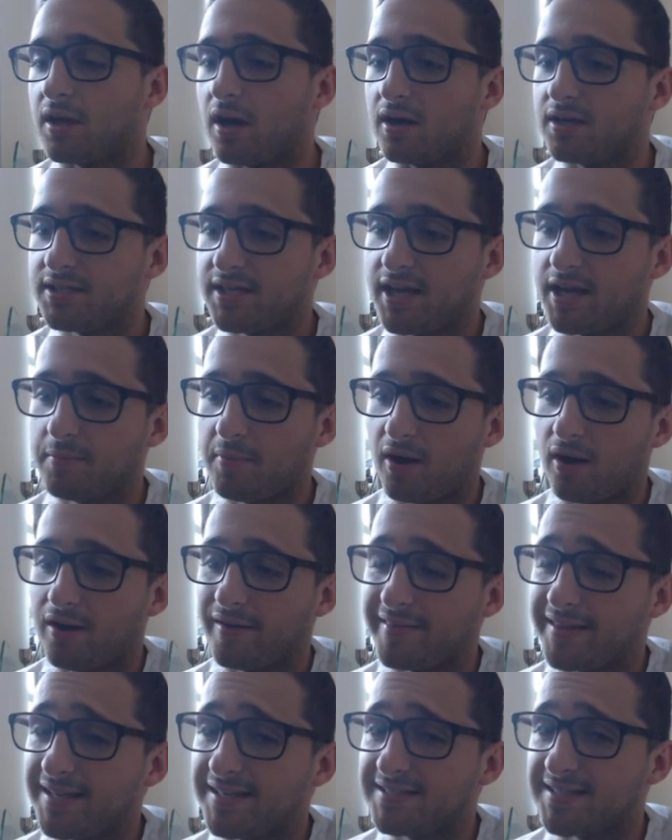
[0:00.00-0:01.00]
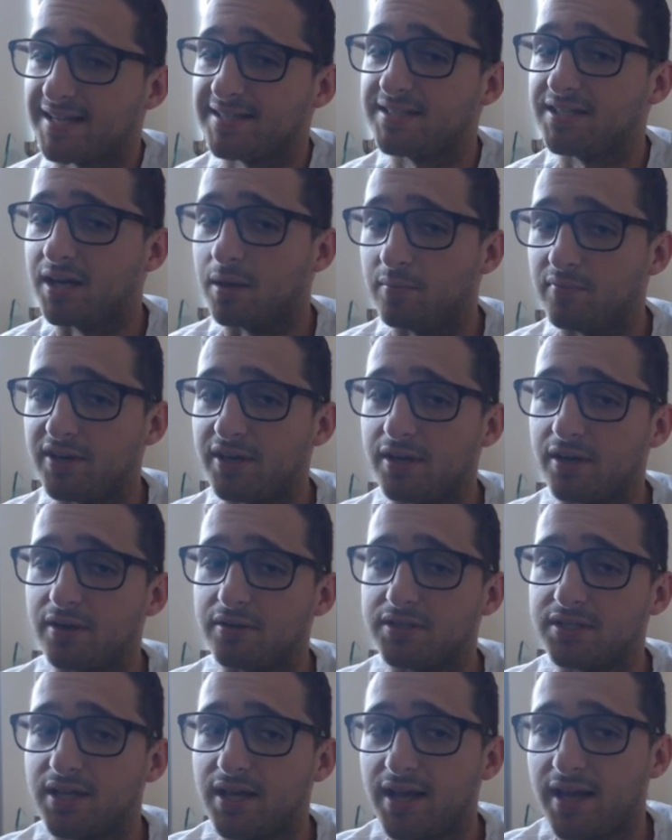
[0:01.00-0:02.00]
idea behind these setting up
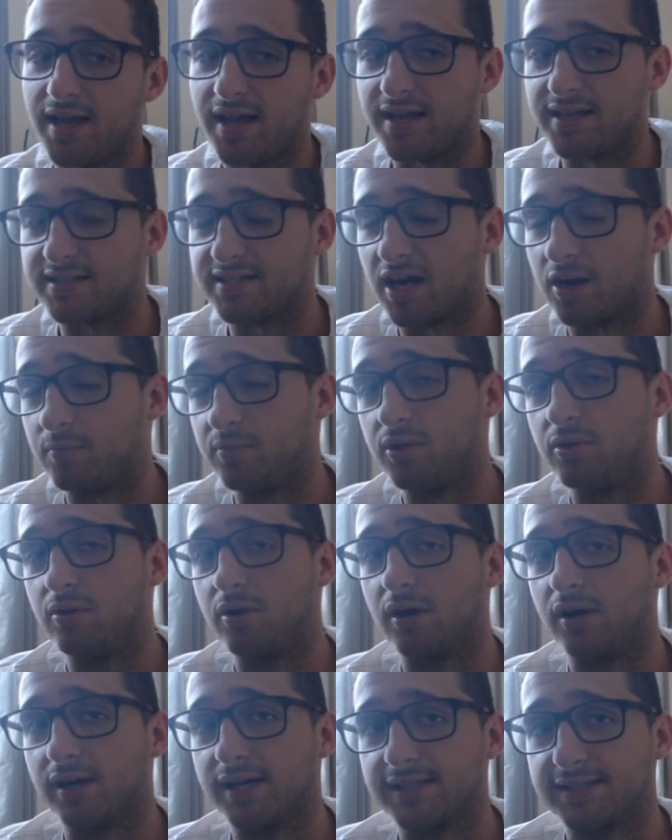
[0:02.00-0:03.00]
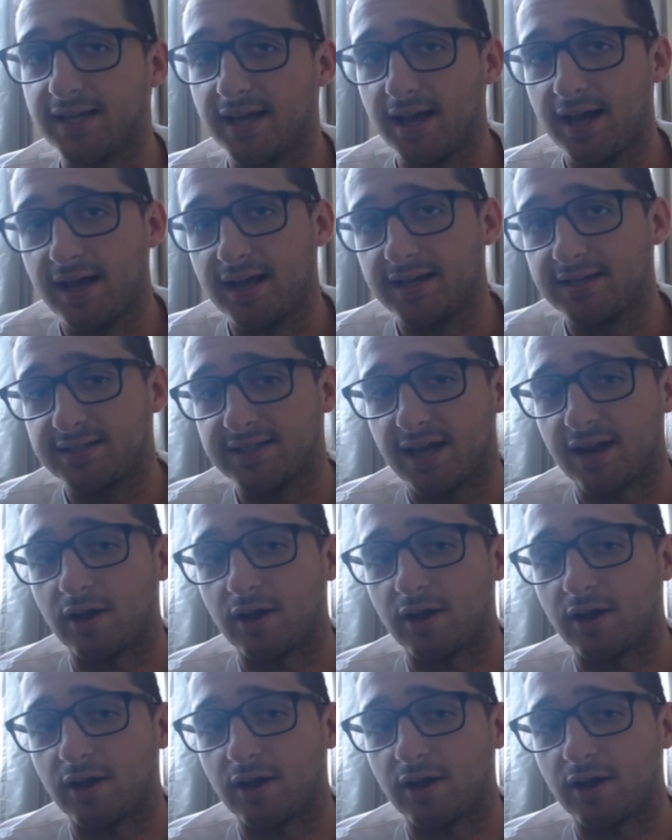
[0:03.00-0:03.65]
videos is to help you guys set